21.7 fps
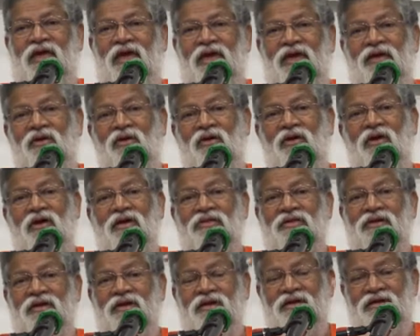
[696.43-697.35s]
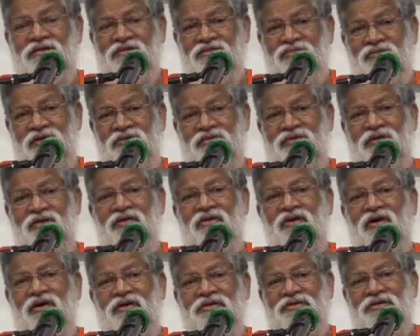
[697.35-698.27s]
In all this, one thing
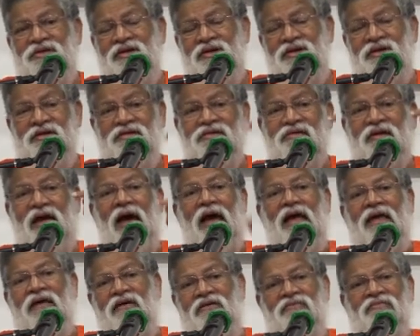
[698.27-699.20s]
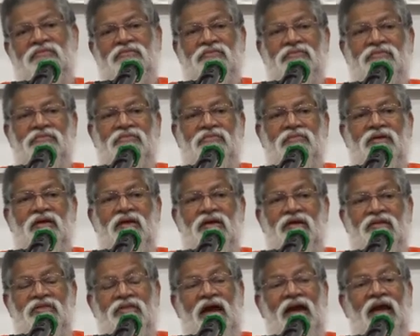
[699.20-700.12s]
constant is I.
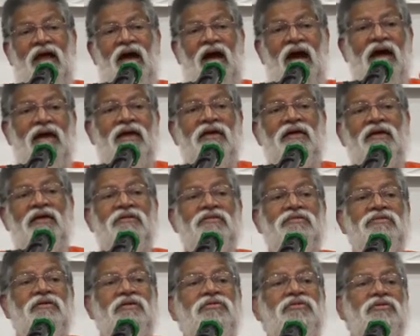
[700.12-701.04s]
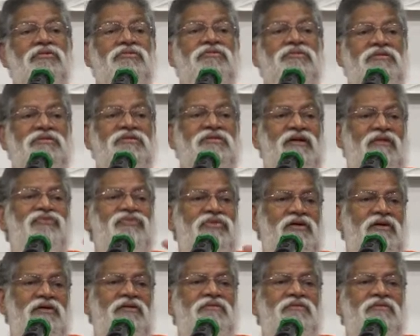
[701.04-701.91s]
That I is the truth, Sat.